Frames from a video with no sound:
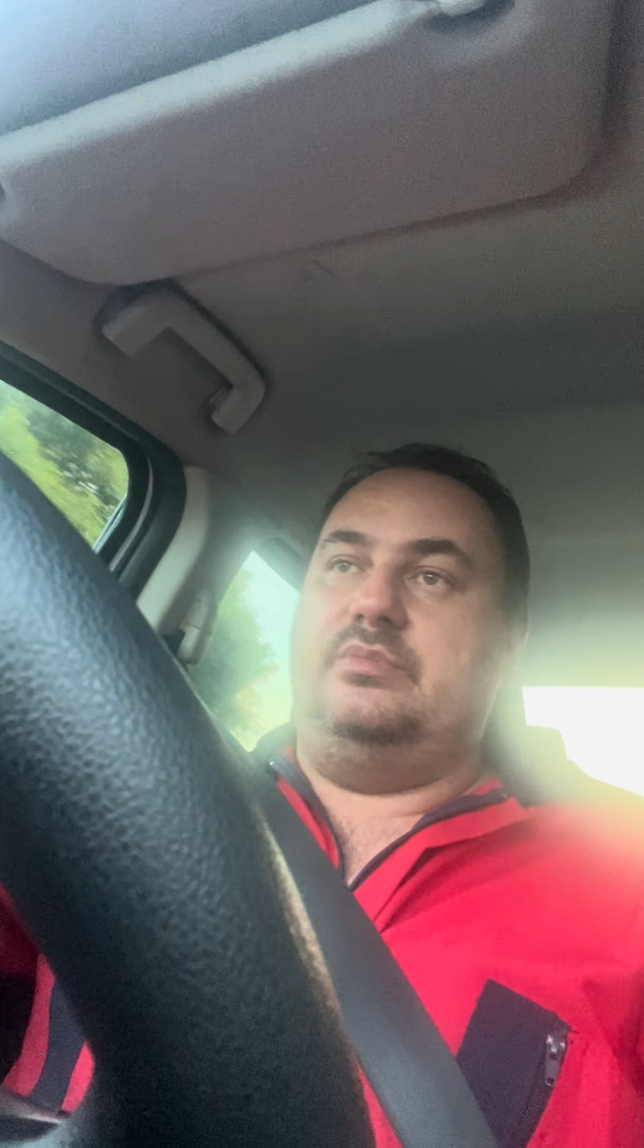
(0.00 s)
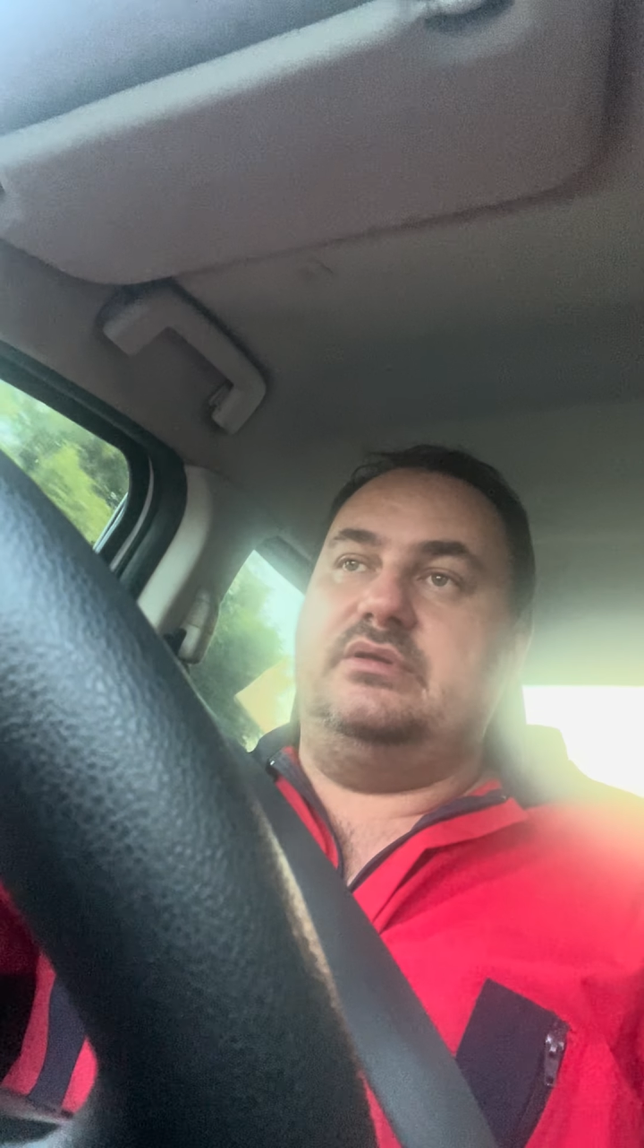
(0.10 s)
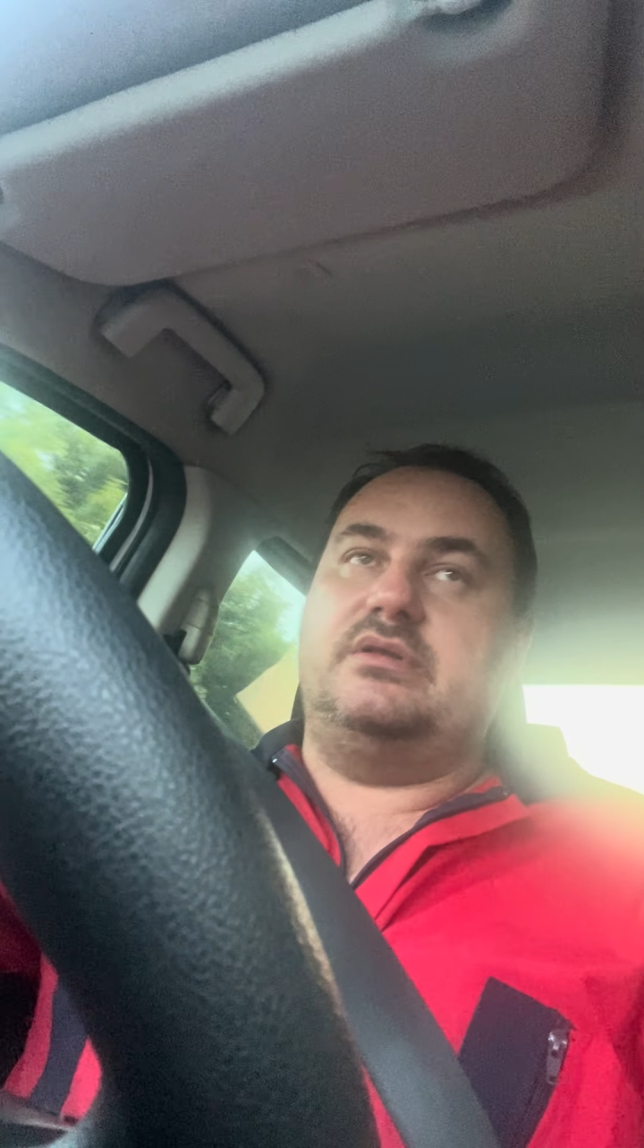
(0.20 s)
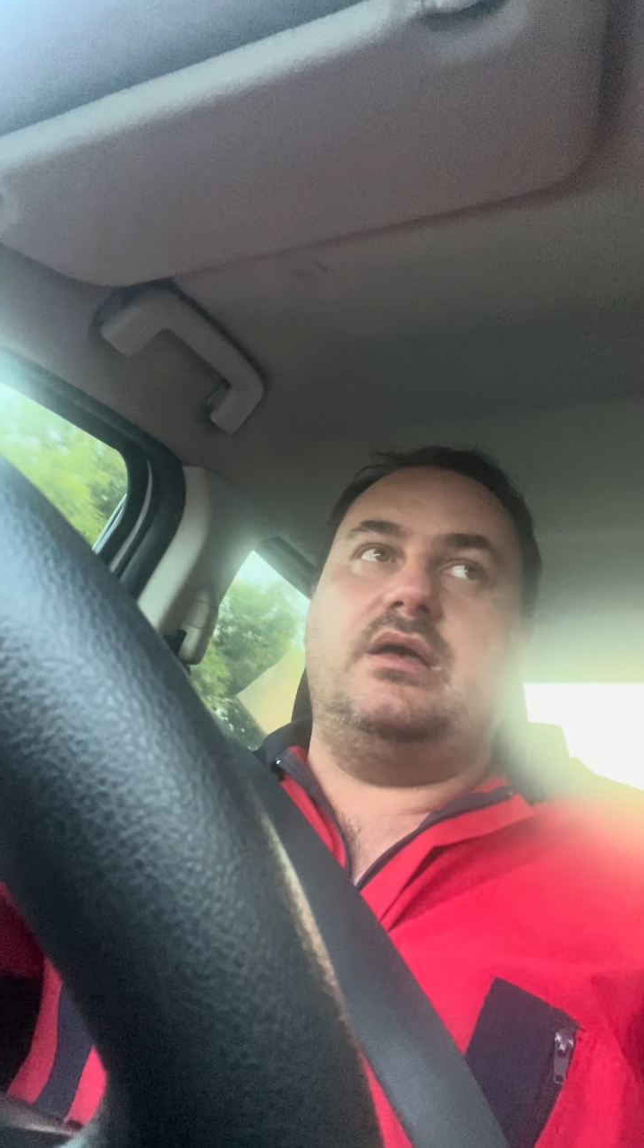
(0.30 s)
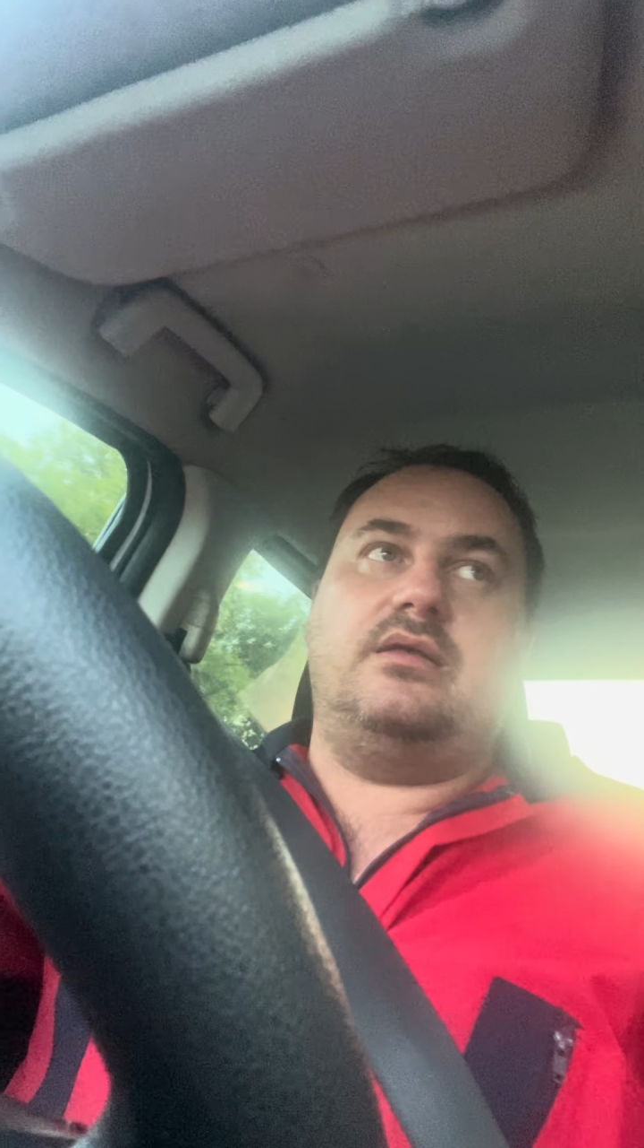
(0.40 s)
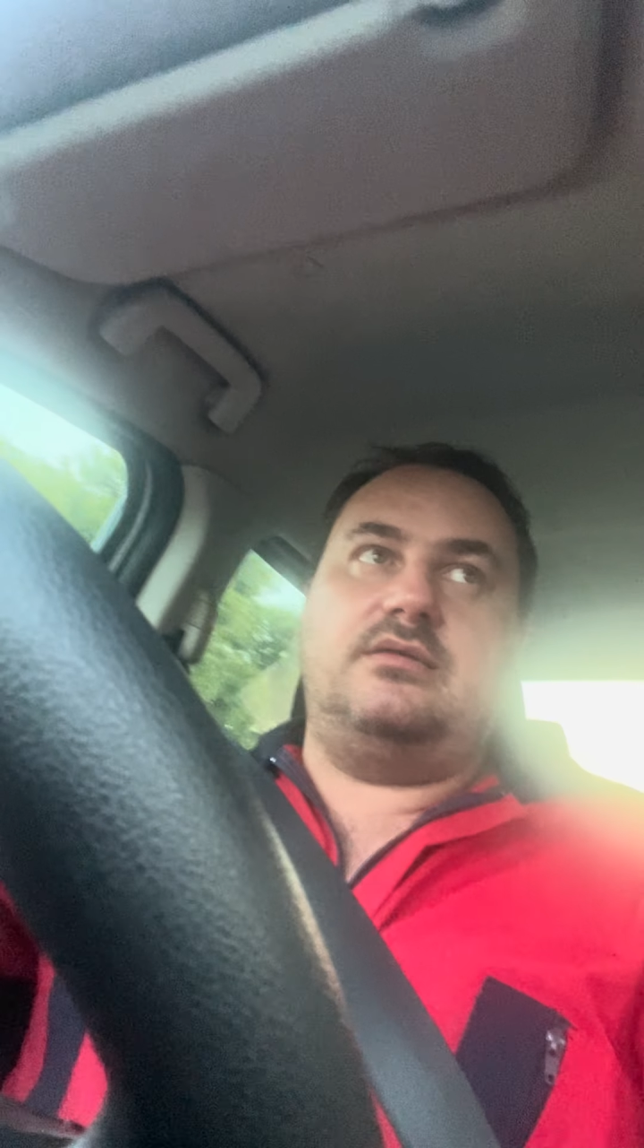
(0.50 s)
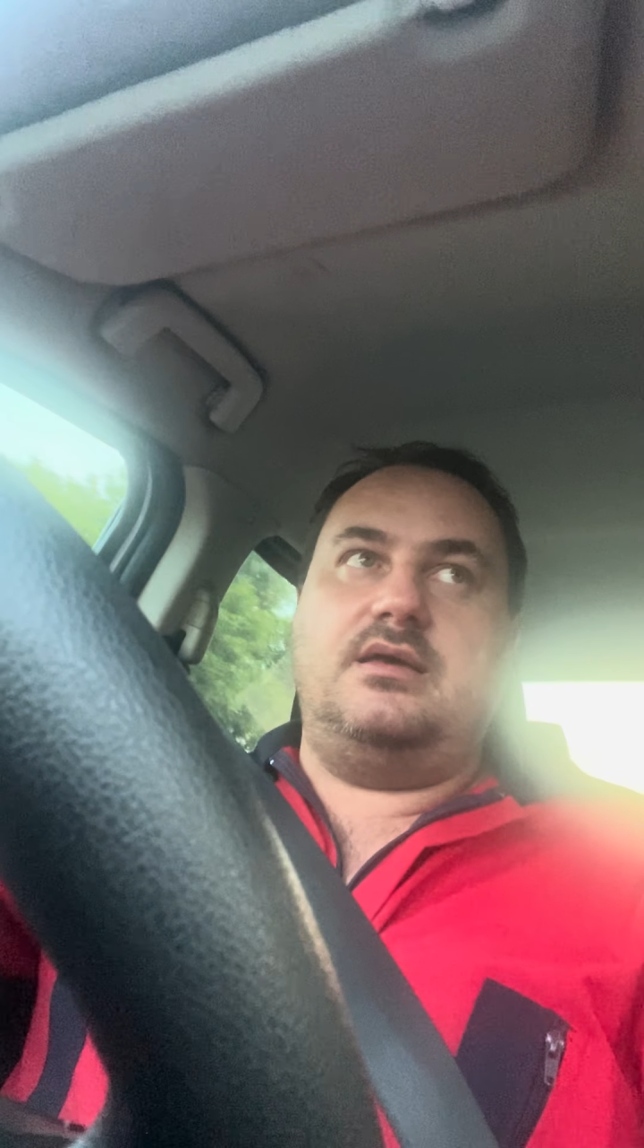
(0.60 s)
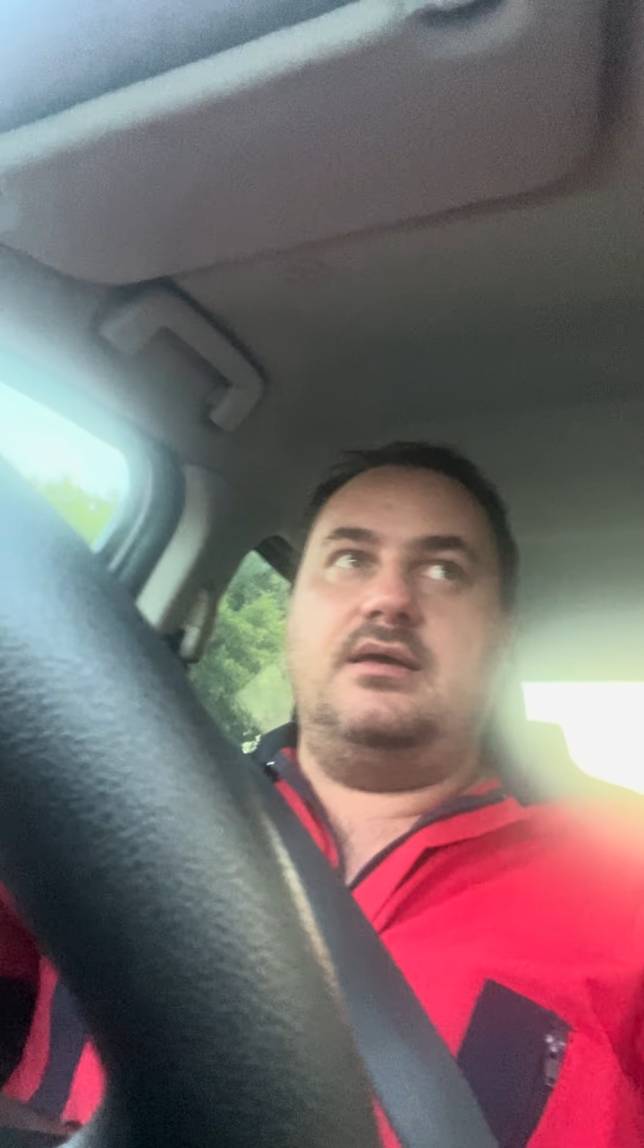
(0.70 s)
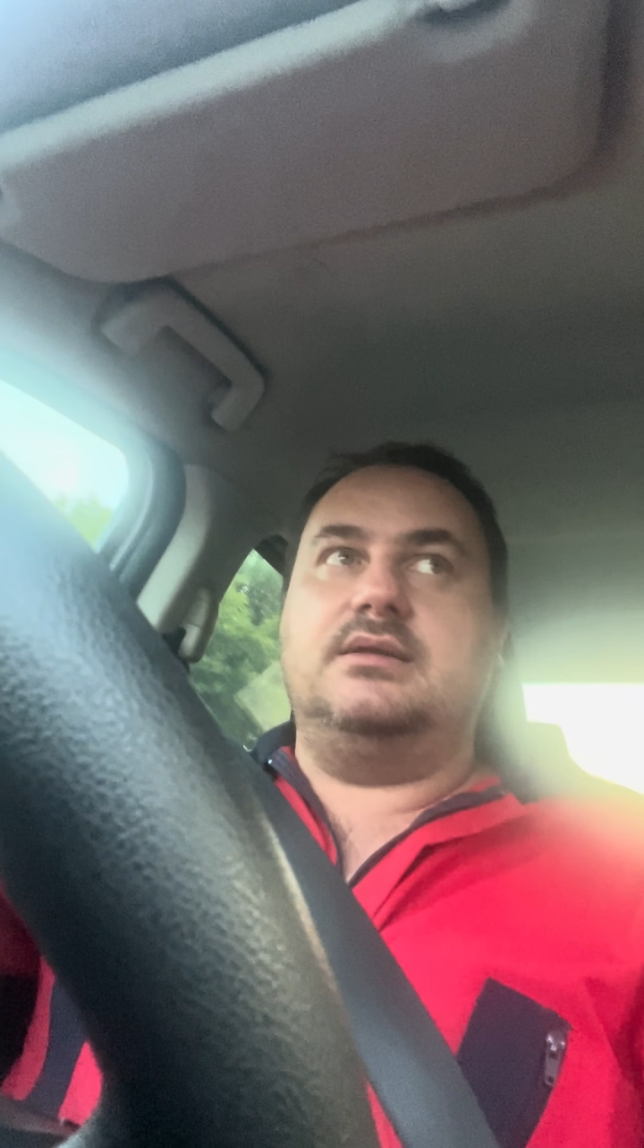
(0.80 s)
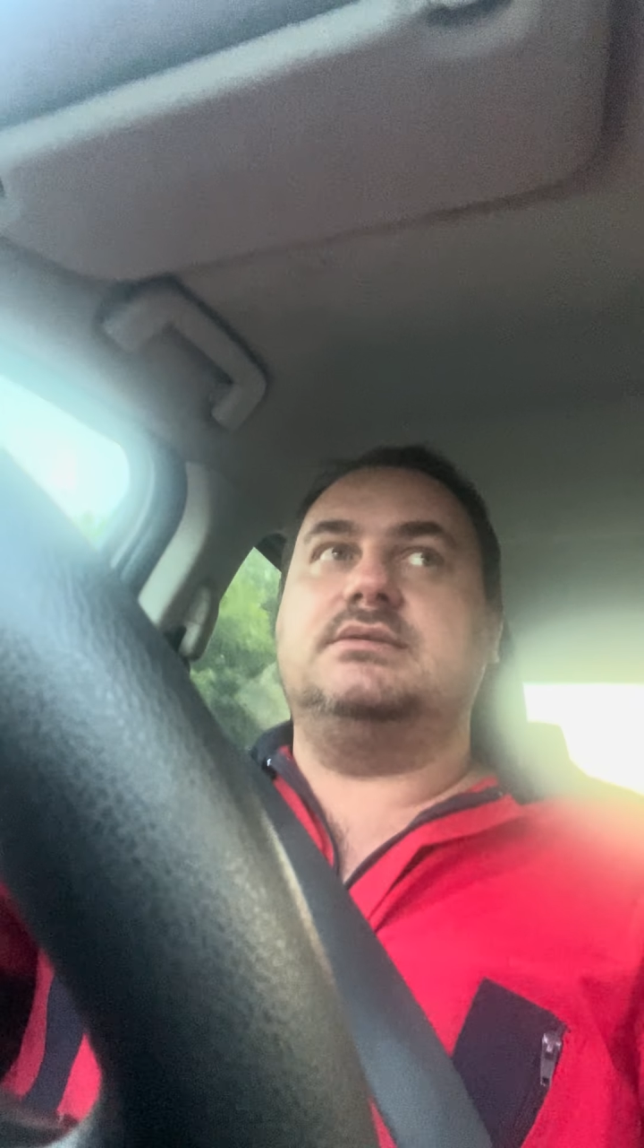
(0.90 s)
in the other
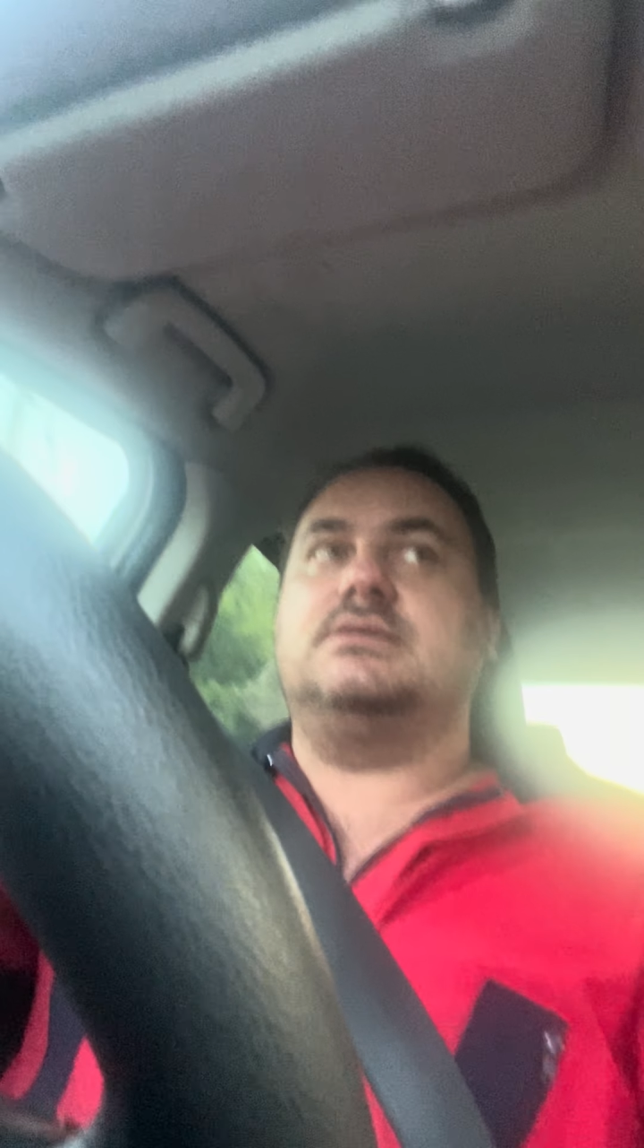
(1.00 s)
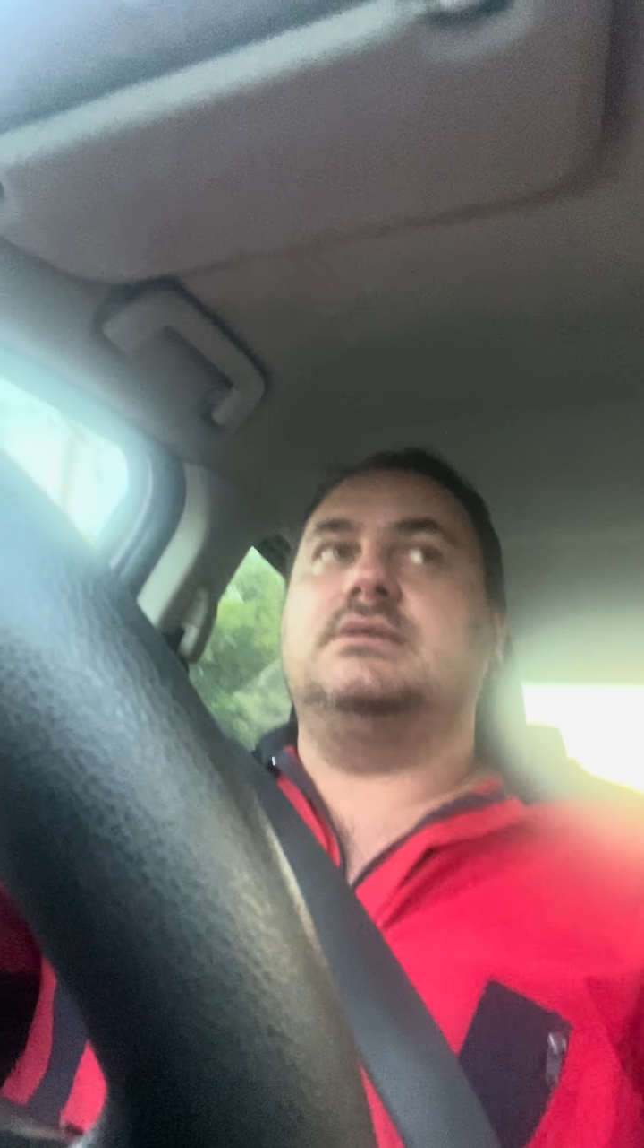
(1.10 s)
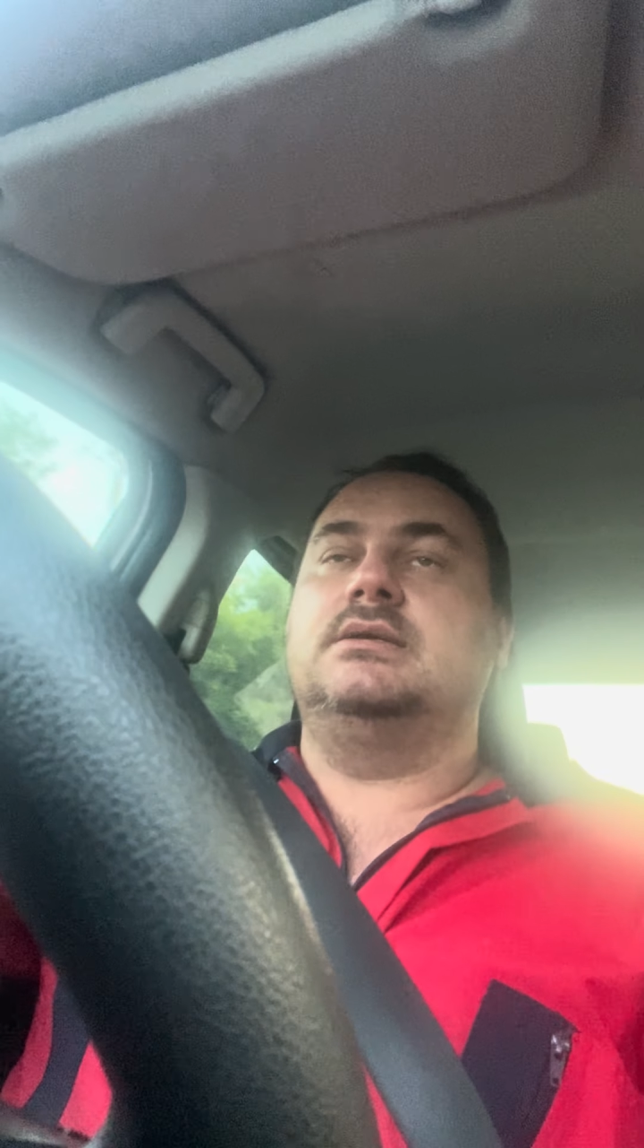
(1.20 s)
hand,